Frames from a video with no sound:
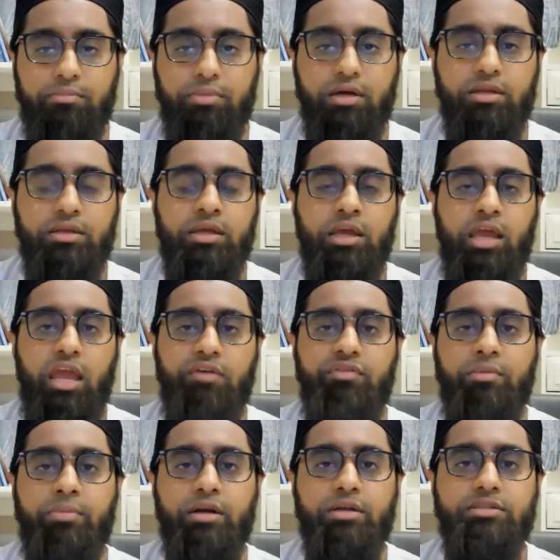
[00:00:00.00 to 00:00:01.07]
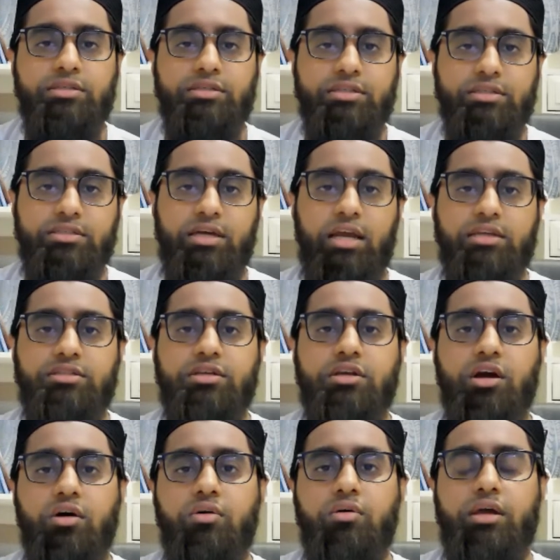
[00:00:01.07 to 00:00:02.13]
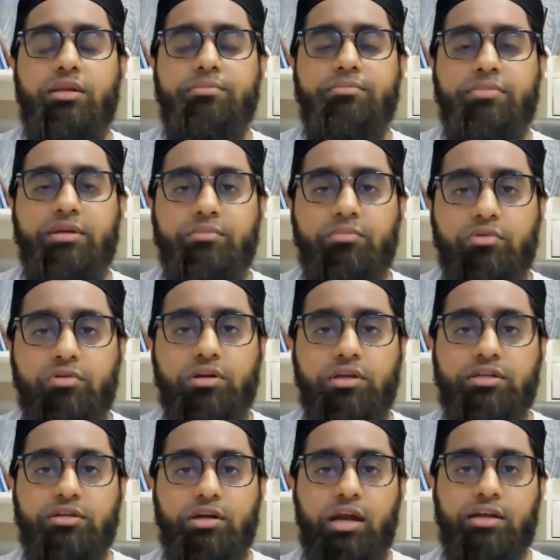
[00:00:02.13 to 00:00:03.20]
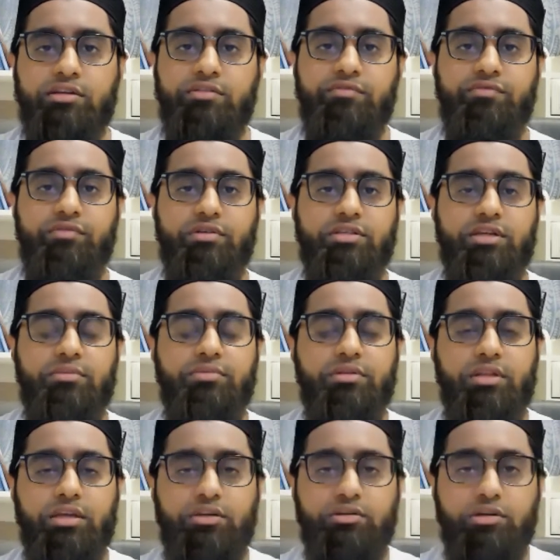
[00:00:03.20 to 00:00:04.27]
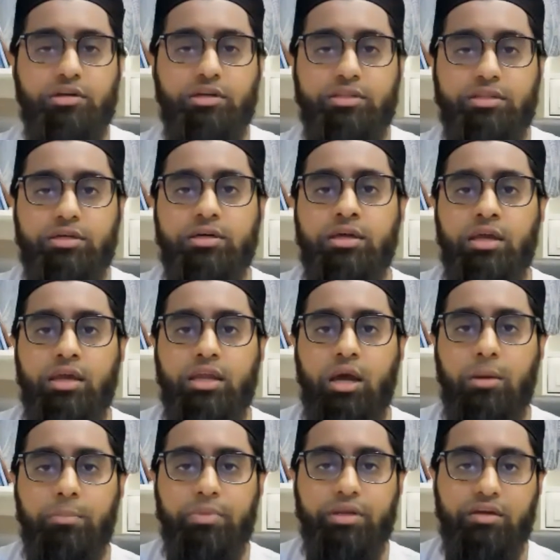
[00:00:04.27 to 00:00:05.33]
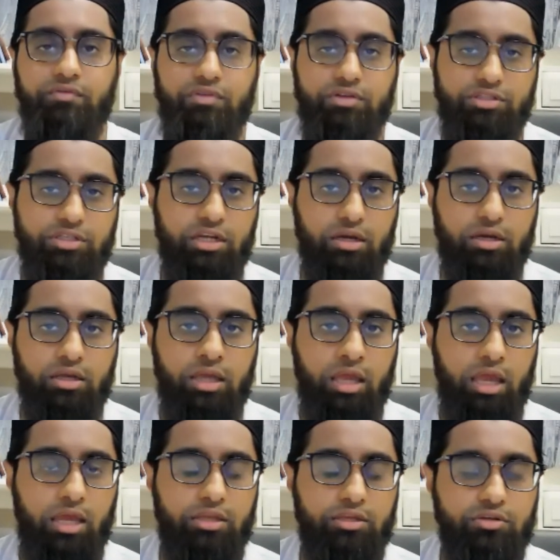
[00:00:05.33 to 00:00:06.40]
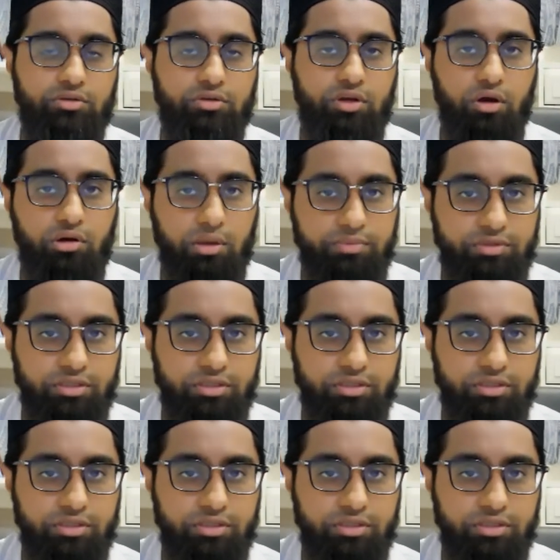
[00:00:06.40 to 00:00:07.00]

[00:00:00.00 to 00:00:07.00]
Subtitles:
But if a person decides to go and be more interactive, for example, like you're in the company of your sheikh and you go